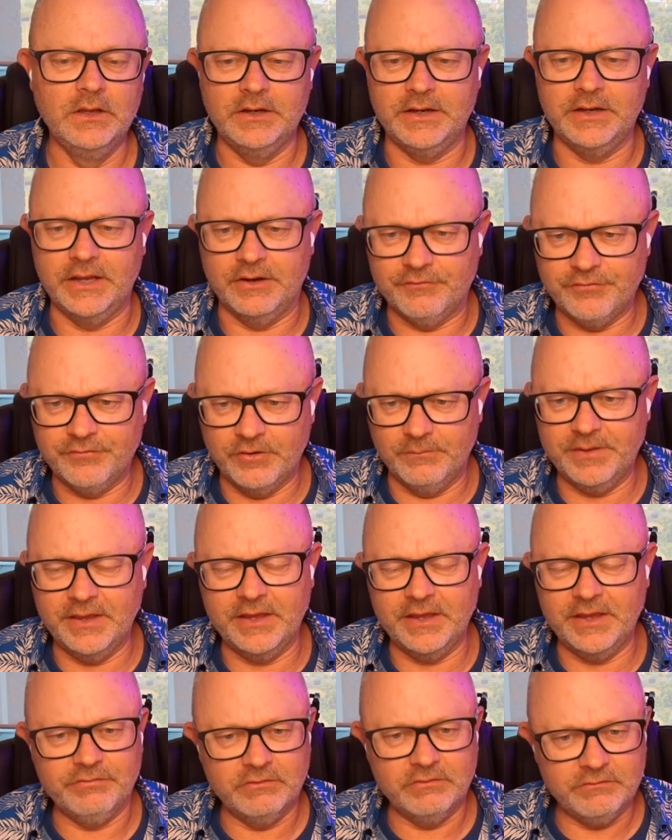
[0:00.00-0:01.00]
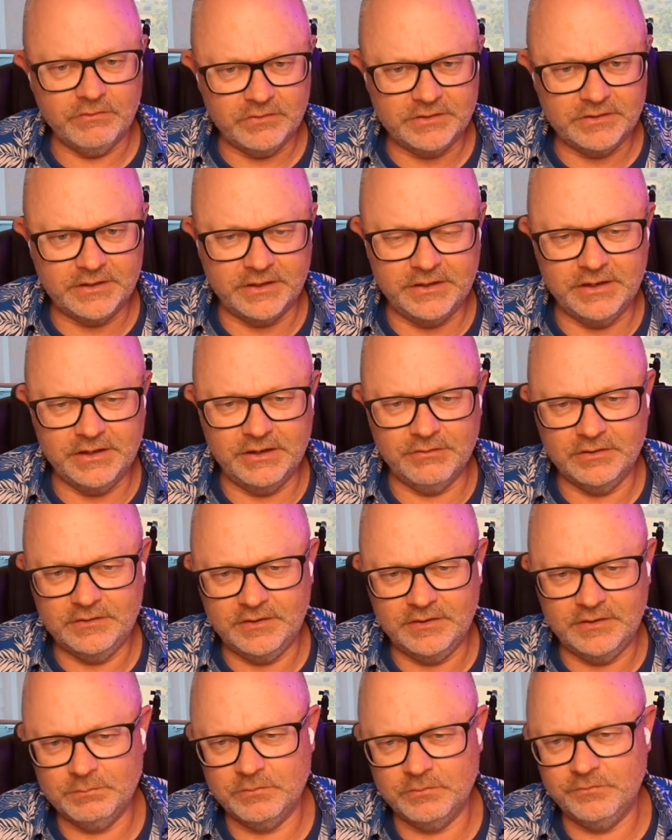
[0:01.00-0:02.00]
Now, from there, if you've ever done a hearing
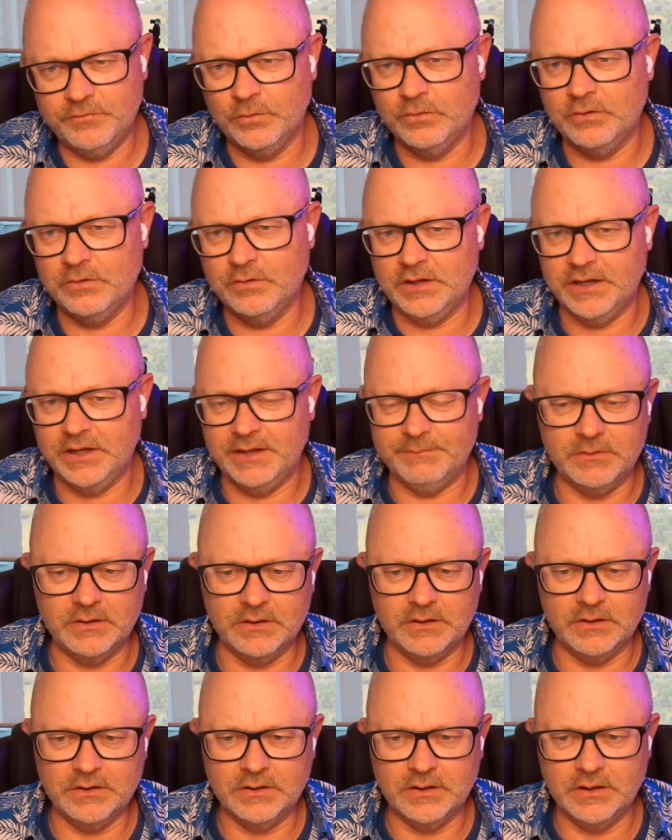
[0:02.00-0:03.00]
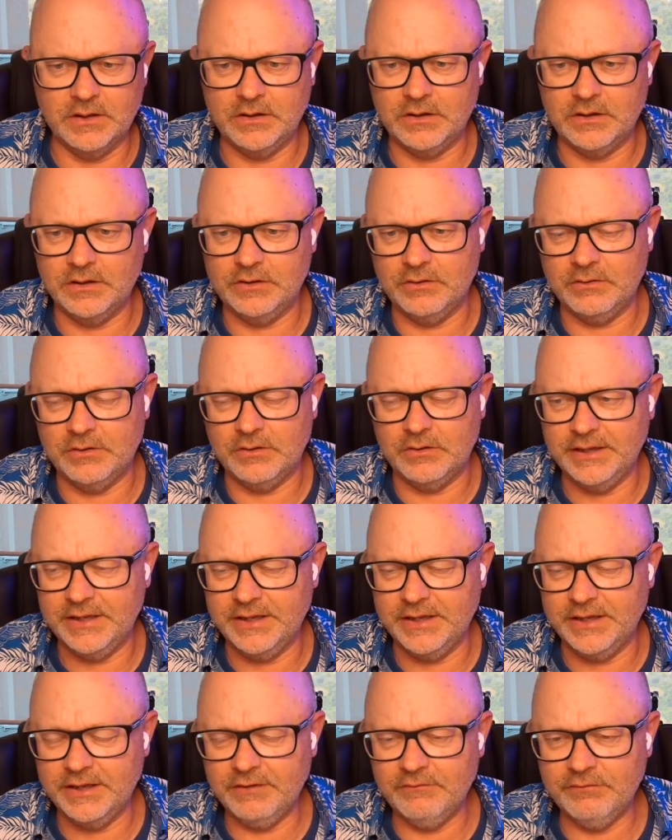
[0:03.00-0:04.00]
test before, and I know I
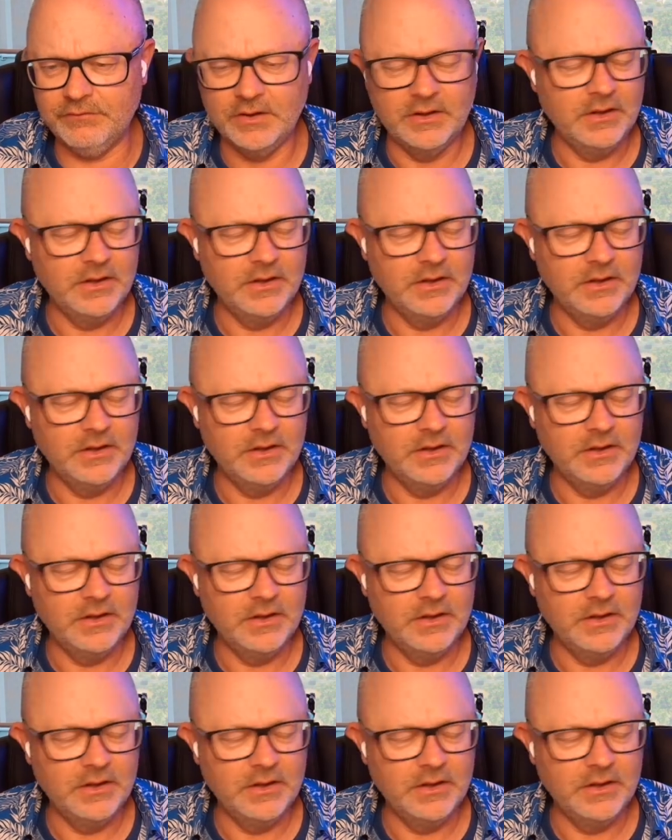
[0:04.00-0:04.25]
have,